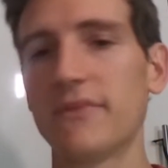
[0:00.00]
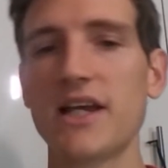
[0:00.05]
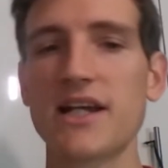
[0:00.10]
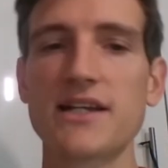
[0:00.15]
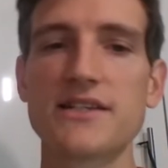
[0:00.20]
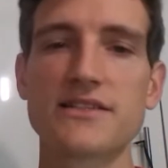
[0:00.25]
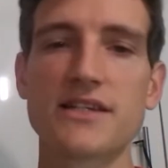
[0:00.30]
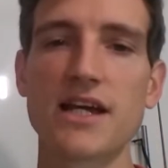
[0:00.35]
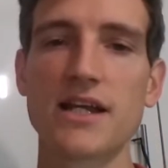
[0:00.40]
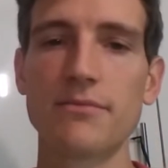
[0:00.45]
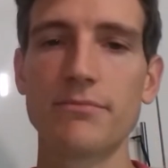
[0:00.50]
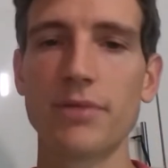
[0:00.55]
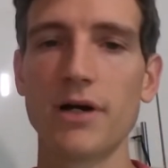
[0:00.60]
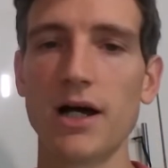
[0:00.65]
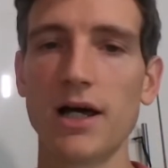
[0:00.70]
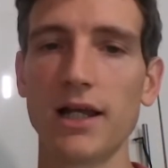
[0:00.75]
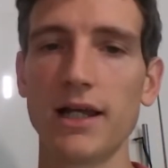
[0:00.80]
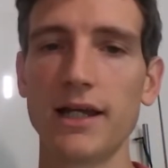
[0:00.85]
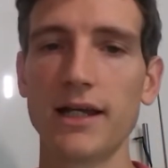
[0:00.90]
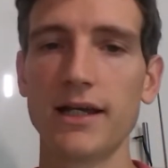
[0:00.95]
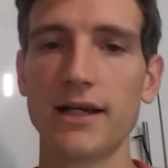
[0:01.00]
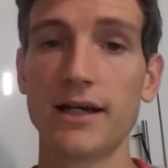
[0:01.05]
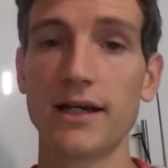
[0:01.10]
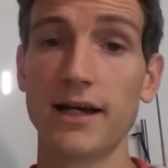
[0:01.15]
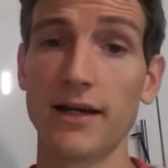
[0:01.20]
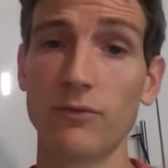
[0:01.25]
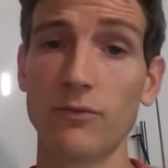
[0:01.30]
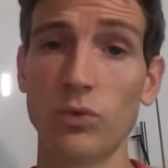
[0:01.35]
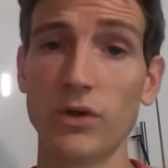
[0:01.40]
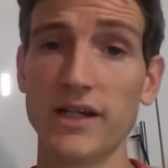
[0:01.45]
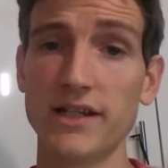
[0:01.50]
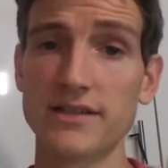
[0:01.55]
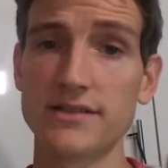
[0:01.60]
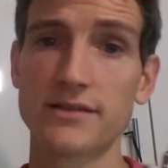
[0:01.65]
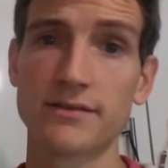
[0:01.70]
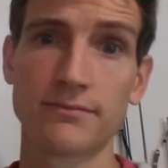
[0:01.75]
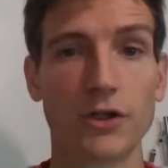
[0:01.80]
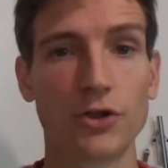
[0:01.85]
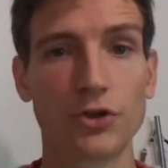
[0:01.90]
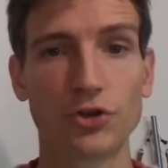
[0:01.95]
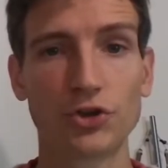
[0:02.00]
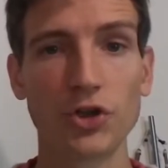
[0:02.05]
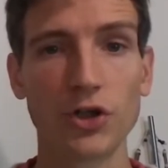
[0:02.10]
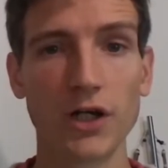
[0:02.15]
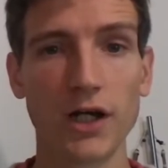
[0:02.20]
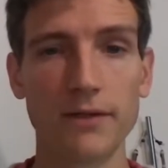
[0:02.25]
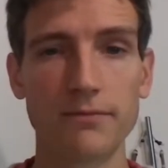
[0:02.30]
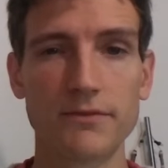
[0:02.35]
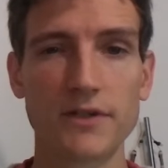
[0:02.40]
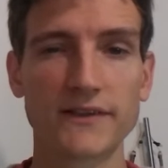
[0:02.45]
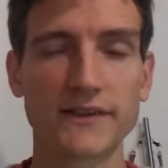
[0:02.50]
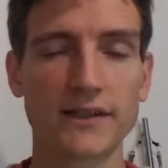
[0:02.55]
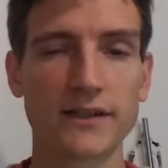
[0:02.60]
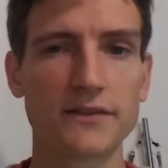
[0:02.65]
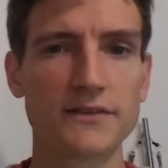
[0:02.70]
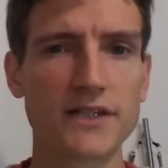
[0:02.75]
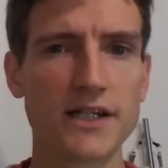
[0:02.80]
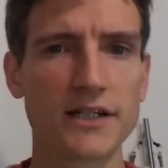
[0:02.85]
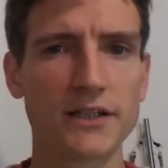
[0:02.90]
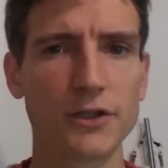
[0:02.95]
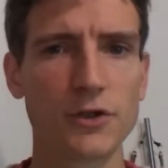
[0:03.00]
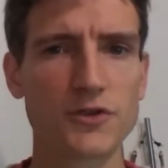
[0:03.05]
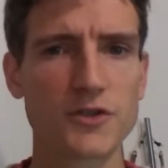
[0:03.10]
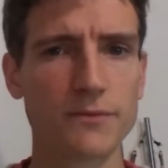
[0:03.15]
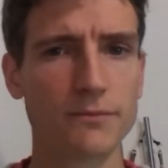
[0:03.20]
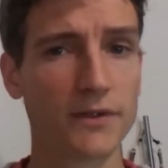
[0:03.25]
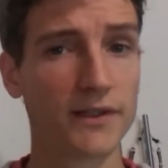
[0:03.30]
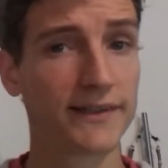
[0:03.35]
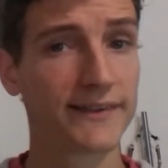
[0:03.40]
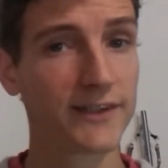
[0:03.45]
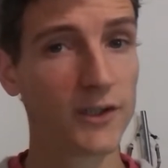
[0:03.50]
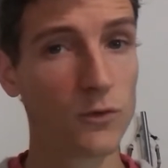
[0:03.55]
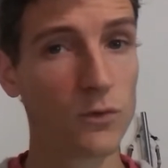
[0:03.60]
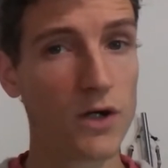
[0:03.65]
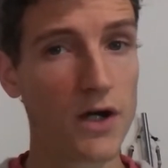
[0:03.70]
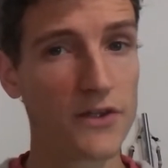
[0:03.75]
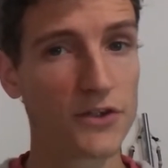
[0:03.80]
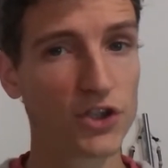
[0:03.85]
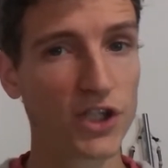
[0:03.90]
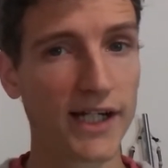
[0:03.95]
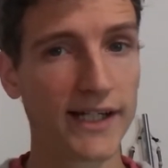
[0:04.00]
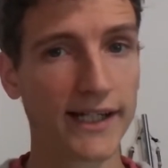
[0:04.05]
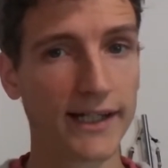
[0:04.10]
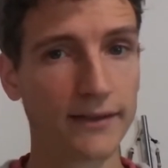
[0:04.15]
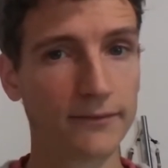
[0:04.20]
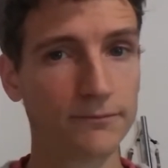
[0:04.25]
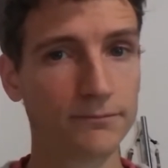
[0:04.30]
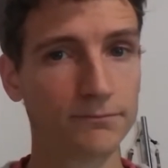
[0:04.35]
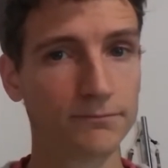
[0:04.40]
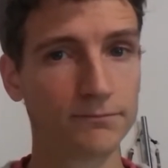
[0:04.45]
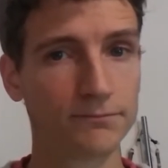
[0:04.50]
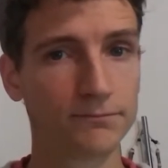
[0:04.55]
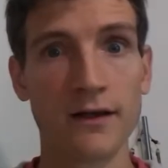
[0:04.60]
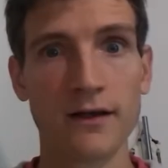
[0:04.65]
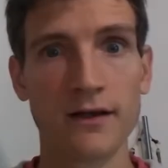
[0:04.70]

They contain barley and wheat. Sugar doesn't contain gluten, but still worth checking.